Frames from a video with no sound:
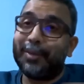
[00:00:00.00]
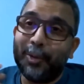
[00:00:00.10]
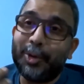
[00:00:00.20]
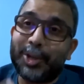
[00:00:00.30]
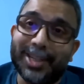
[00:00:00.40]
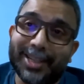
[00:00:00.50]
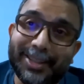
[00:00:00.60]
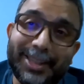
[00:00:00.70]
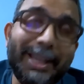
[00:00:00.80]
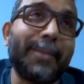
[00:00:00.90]
emotional.
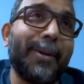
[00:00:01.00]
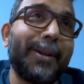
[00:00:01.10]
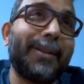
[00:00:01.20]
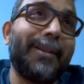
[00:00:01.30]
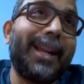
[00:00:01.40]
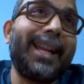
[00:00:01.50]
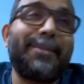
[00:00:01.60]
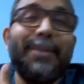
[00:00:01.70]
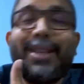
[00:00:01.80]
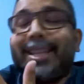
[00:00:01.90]
Think about it, right?
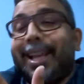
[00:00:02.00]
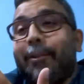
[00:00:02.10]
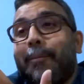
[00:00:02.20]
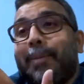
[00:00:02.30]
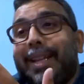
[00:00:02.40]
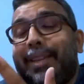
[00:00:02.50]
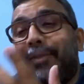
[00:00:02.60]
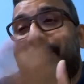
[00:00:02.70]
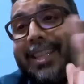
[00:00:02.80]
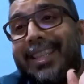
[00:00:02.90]
As much as I don't
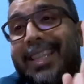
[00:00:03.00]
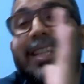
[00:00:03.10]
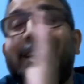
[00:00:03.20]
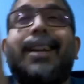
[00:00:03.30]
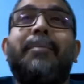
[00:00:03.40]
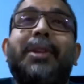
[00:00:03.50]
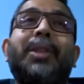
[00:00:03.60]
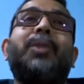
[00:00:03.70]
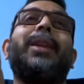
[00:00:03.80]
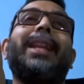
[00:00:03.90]
believe in this year
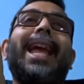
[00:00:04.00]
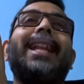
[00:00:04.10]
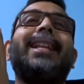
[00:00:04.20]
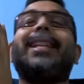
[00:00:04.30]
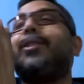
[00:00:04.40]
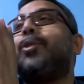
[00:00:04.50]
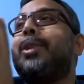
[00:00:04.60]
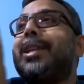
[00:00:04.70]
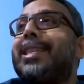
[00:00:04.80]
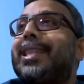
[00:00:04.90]
coming to an end and New
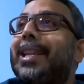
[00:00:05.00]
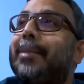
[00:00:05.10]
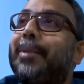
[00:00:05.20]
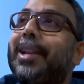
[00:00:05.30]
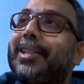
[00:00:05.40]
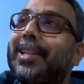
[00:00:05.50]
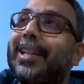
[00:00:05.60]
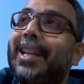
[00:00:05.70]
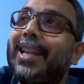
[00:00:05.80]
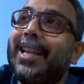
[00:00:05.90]
Year
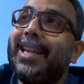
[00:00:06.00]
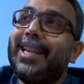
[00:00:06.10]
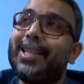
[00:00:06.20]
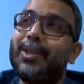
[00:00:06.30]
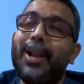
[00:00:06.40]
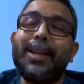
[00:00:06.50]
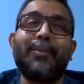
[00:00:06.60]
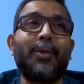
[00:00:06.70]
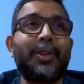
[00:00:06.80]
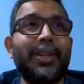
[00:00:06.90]
celebration, it's quite
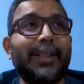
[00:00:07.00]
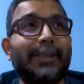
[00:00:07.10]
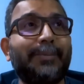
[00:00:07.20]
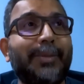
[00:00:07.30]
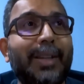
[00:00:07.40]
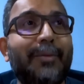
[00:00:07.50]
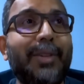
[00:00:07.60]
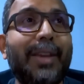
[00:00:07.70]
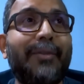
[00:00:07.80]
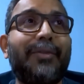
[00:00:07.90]
emotional that we
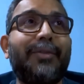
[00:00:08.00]
have